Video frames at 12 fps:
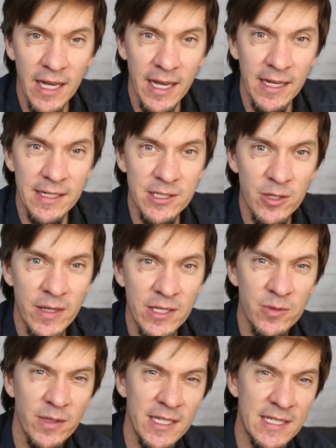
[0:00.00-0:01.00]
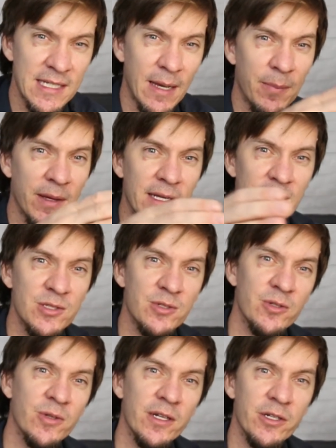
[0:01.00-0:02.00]
And so he's really stepping us
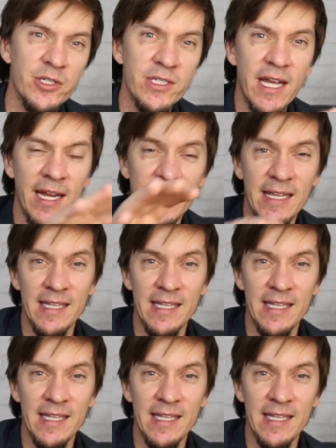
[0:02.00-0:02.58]
through understanding.